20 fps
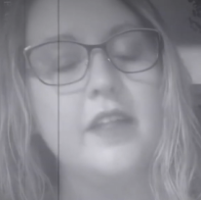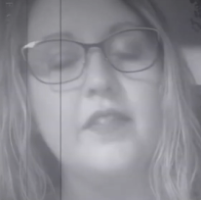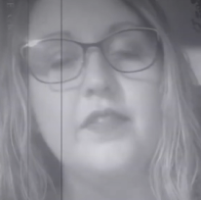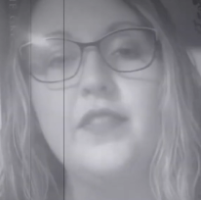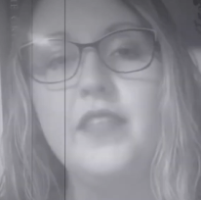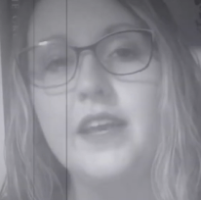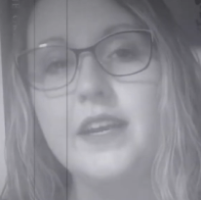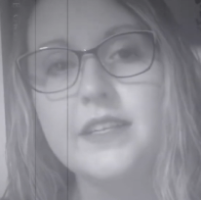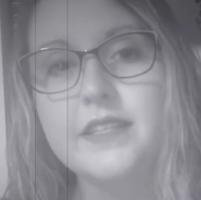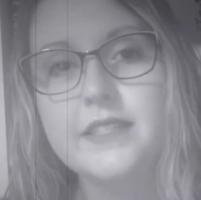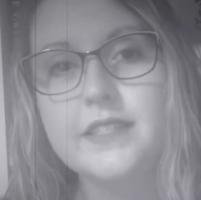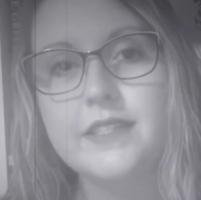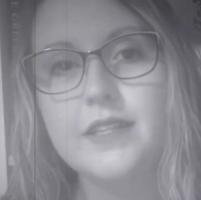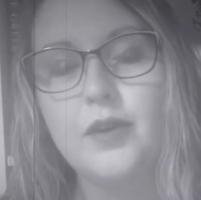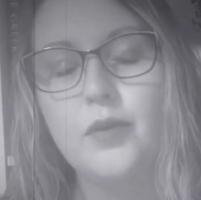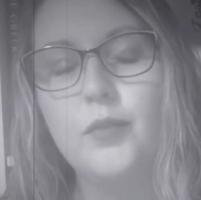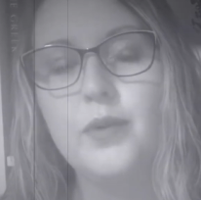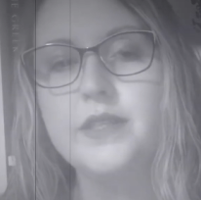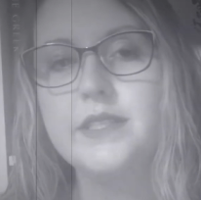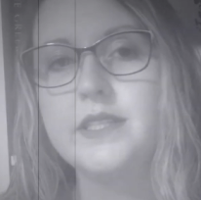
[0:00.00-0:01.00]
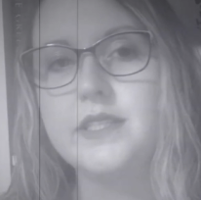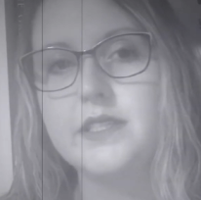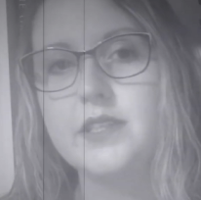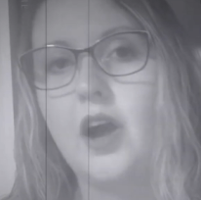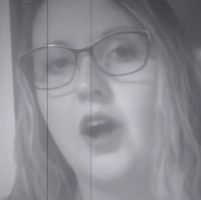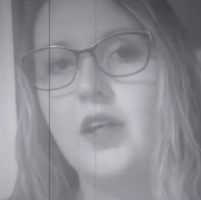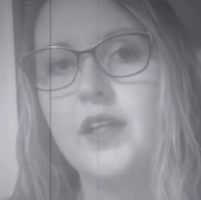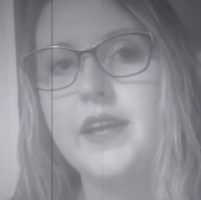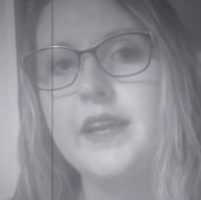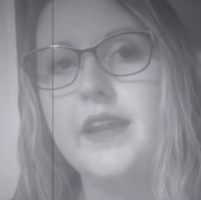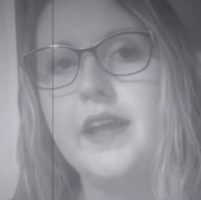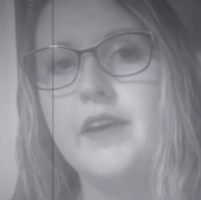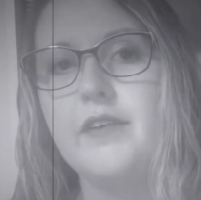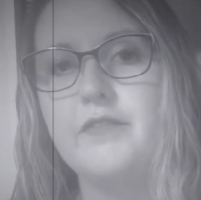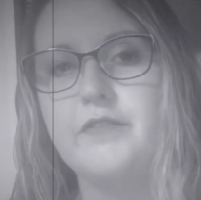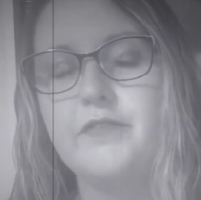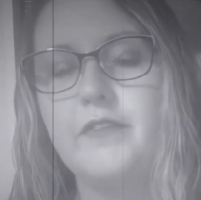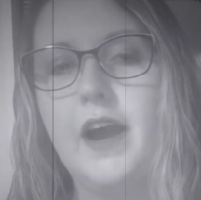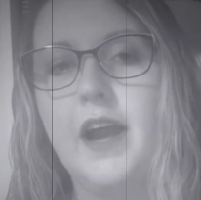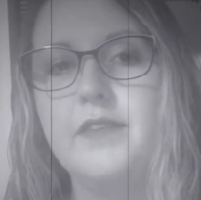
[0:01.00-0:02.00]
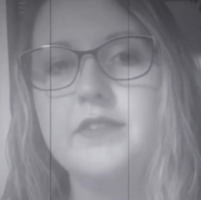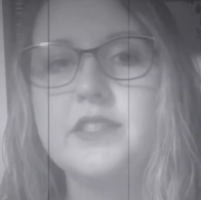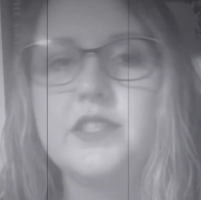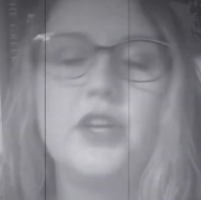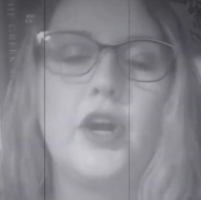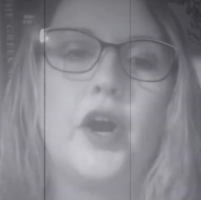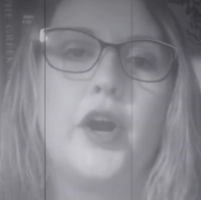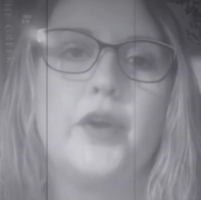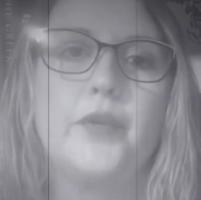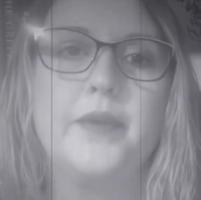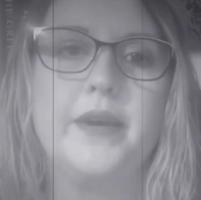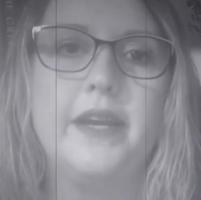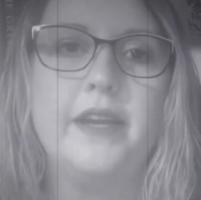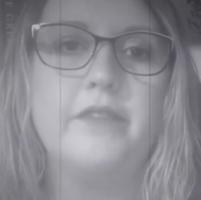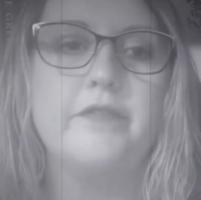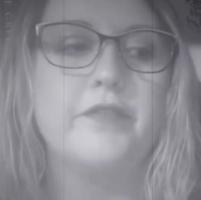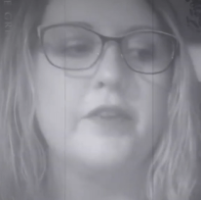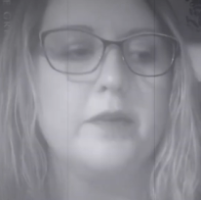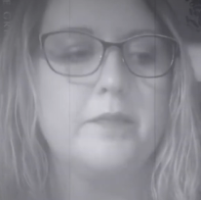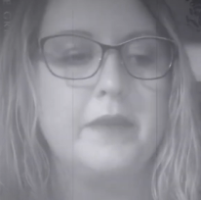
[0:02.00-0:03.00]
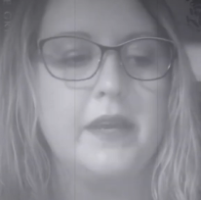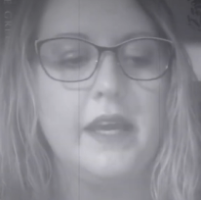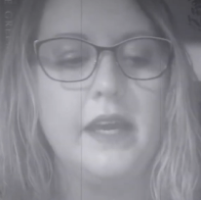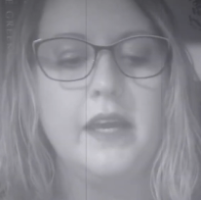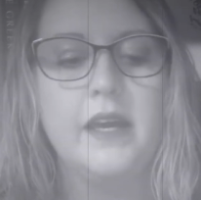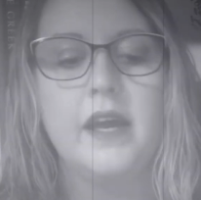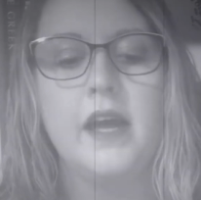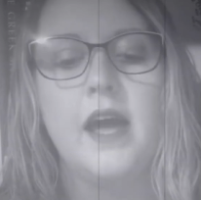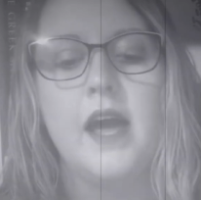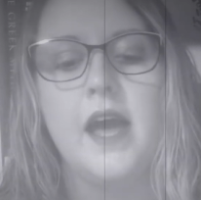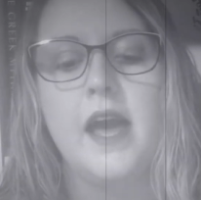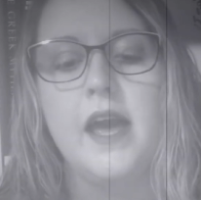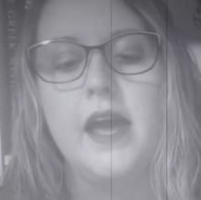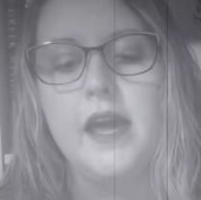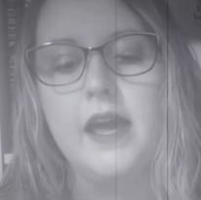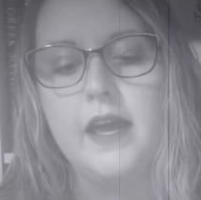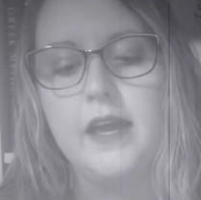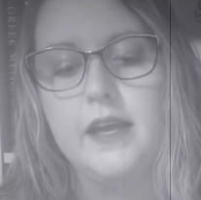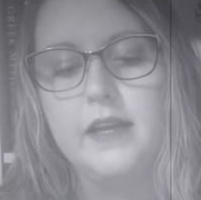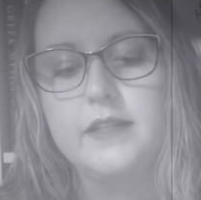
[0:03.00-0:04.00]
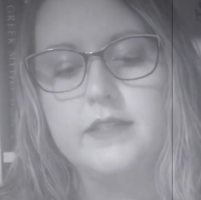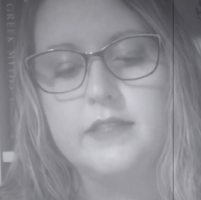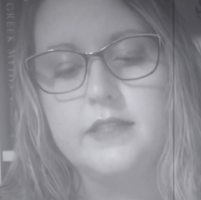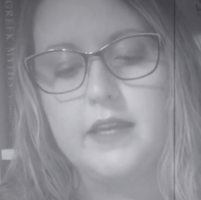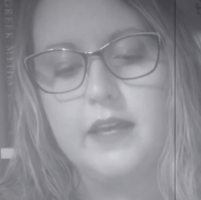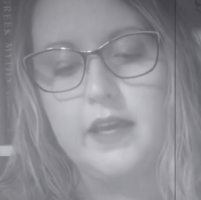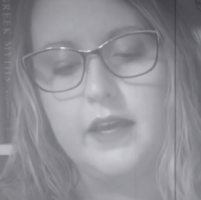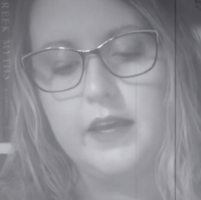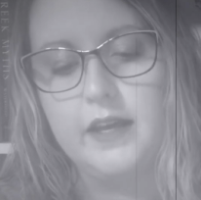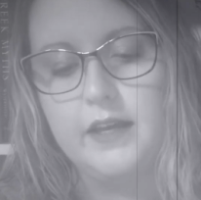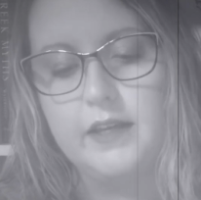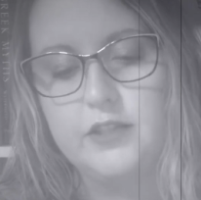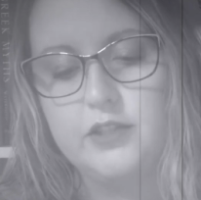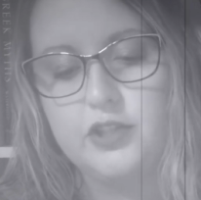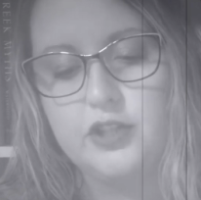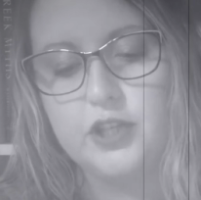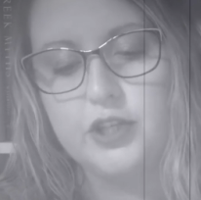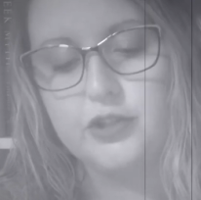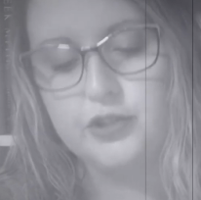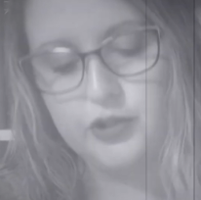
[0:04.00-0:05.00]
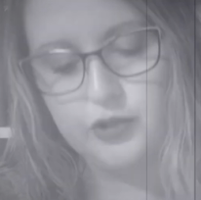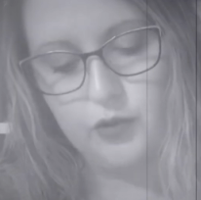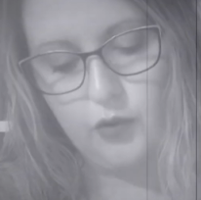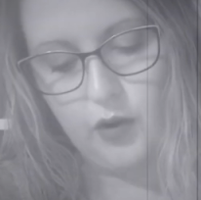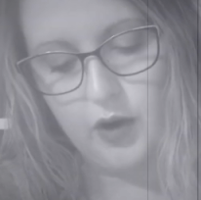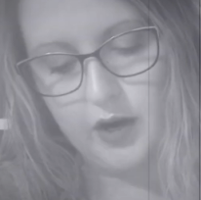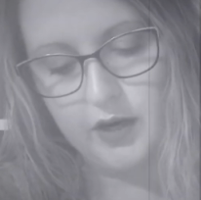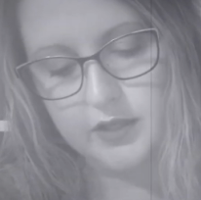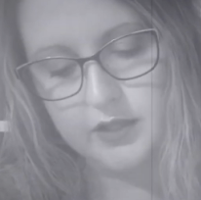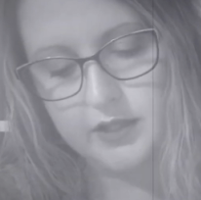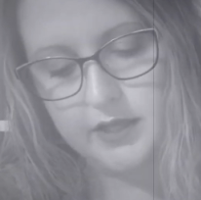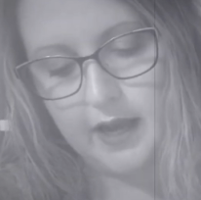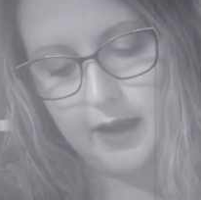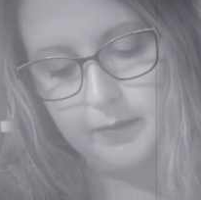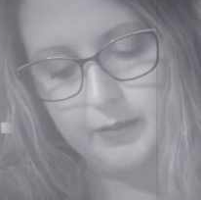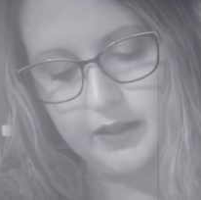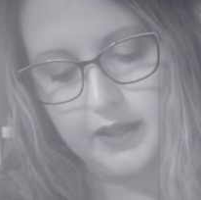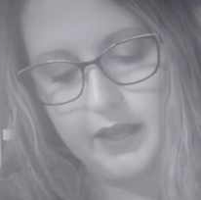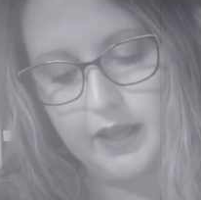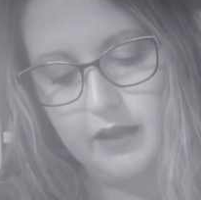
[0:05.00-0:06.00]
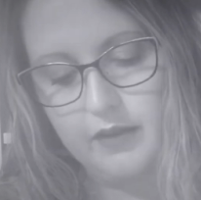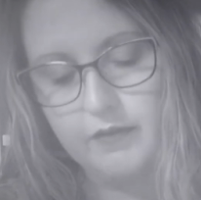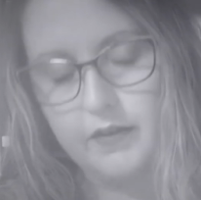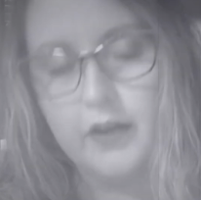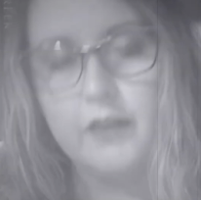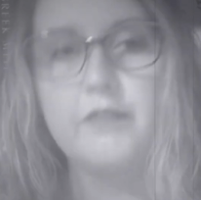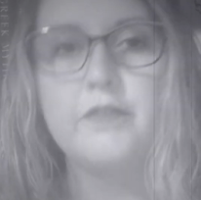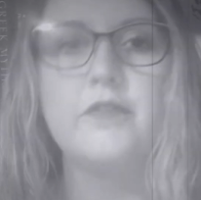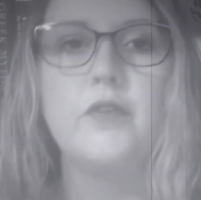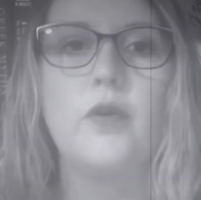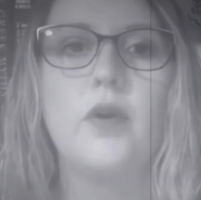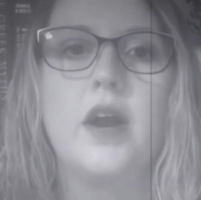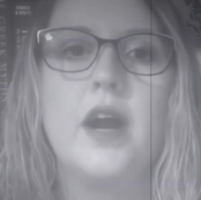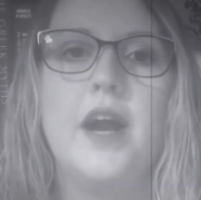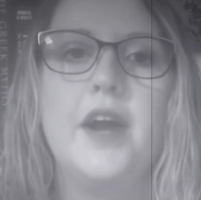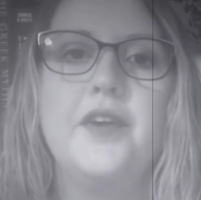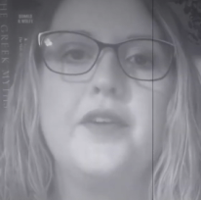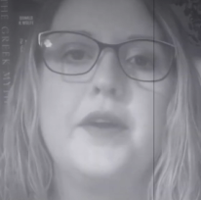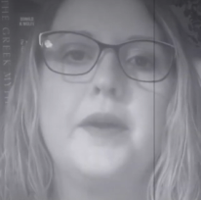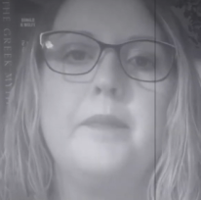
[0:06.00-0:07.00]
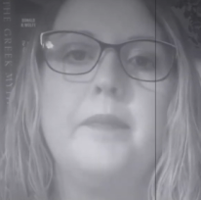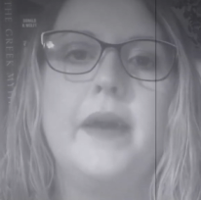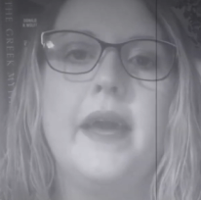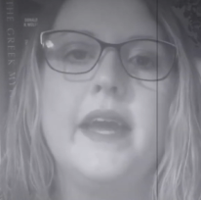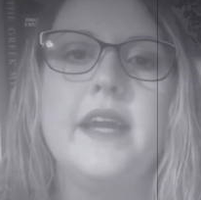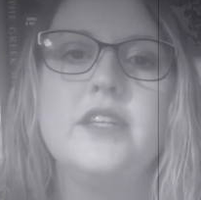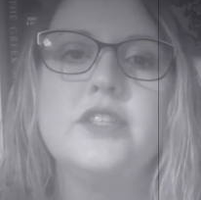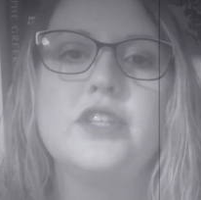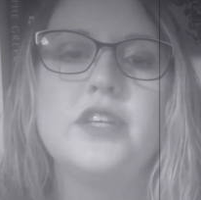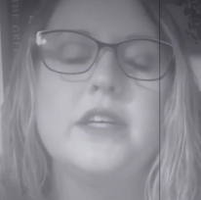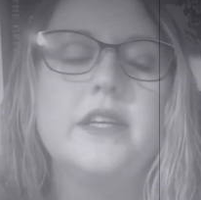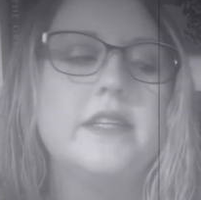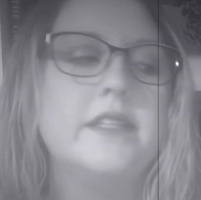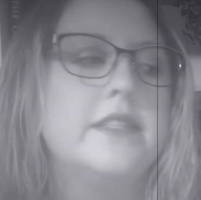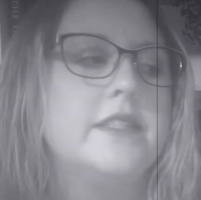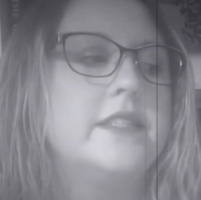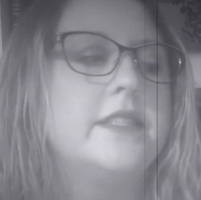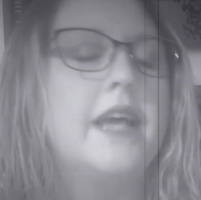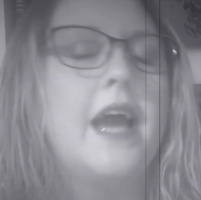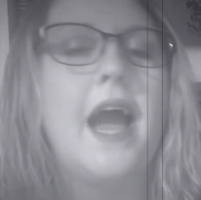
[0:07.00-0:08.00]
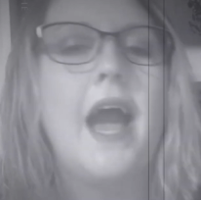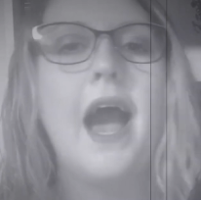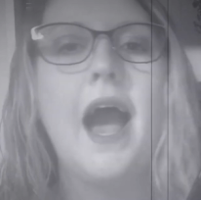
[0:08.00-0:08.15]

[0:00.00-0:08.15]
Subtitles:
This was a solid 5-star read for me. It is just short, I believe, of 400 pages.